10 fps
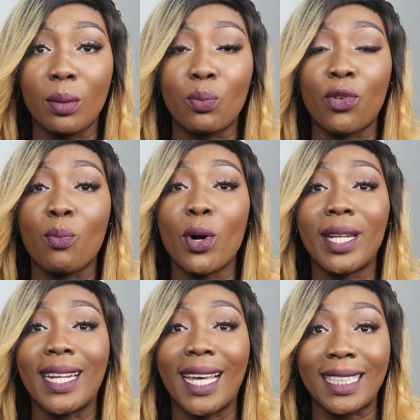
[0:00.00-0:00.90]
in Germany
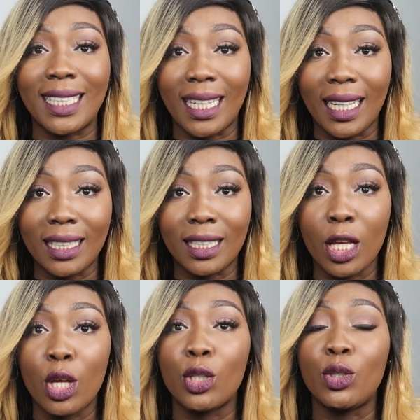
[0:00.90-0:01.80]
for more than 90
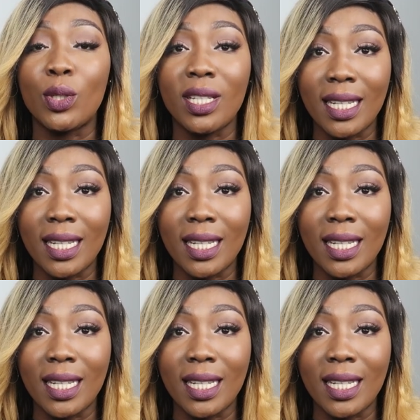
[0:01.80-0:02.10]
days,